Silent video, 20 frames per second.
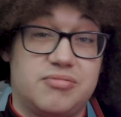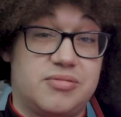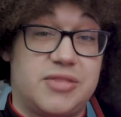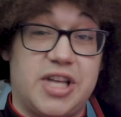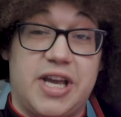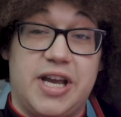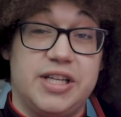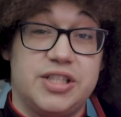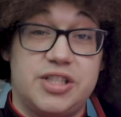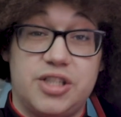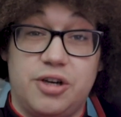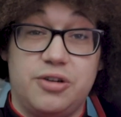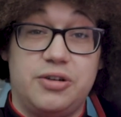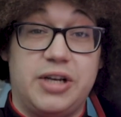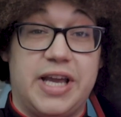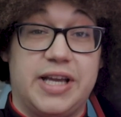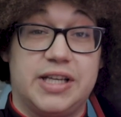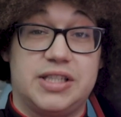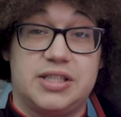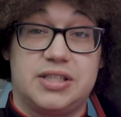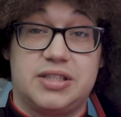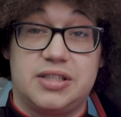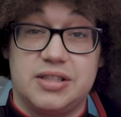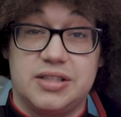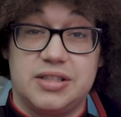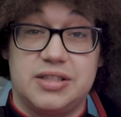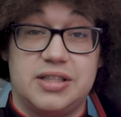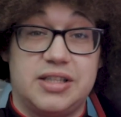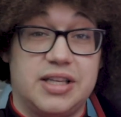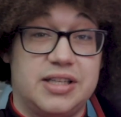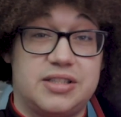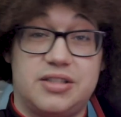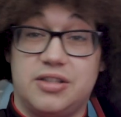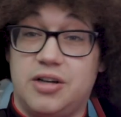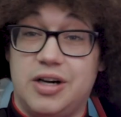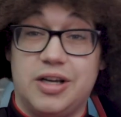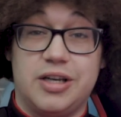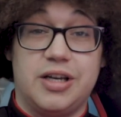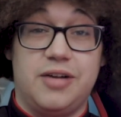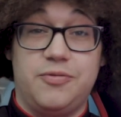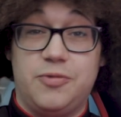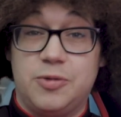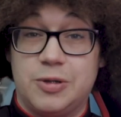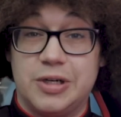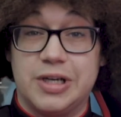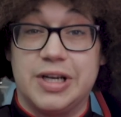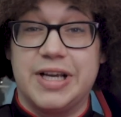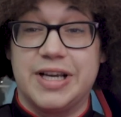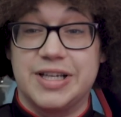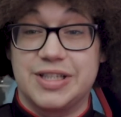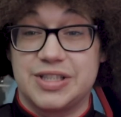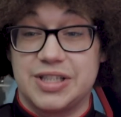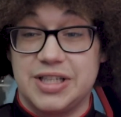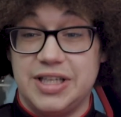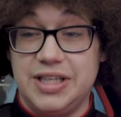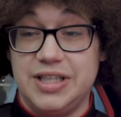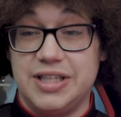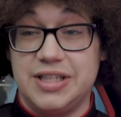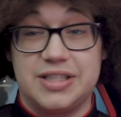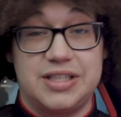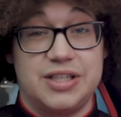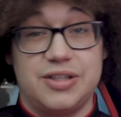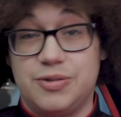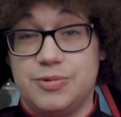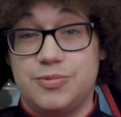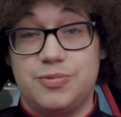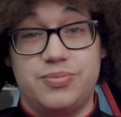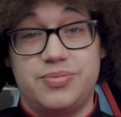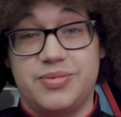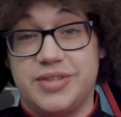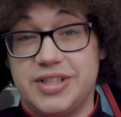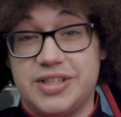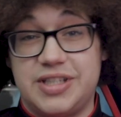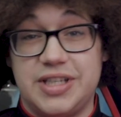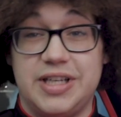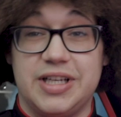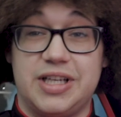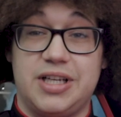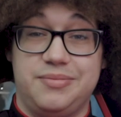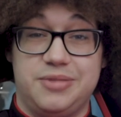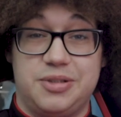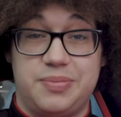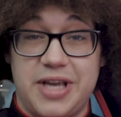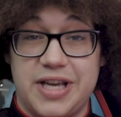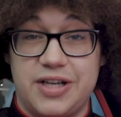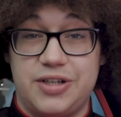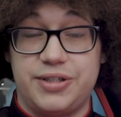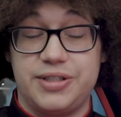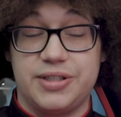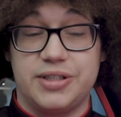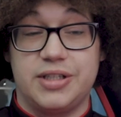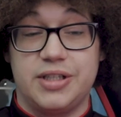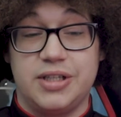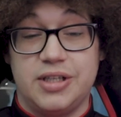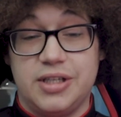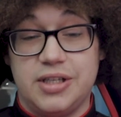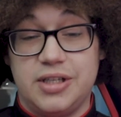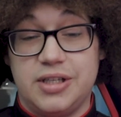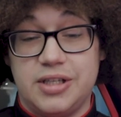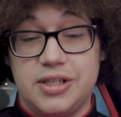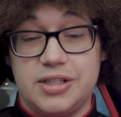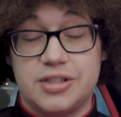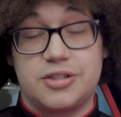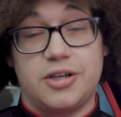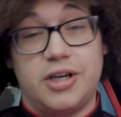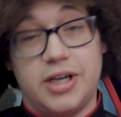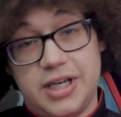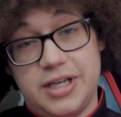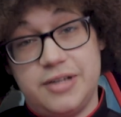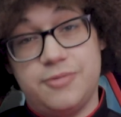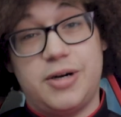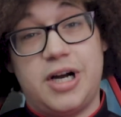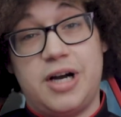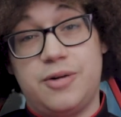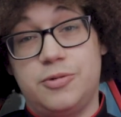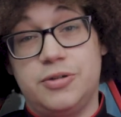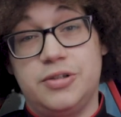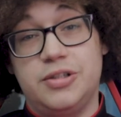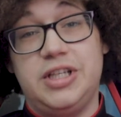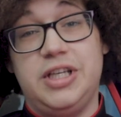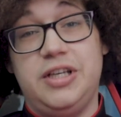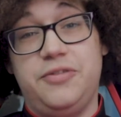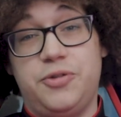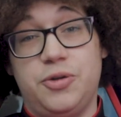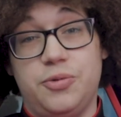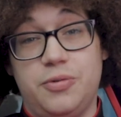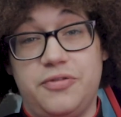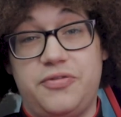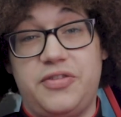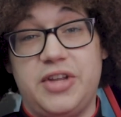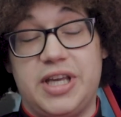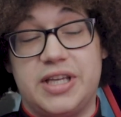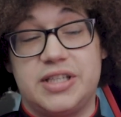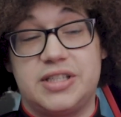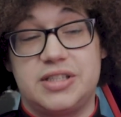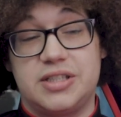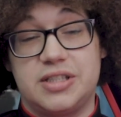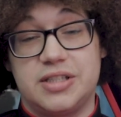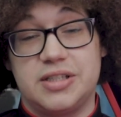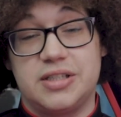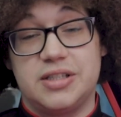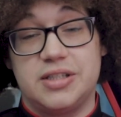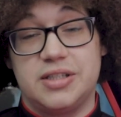There is no next. There's not another one, actually, until it comes back on. So I will leave you with this.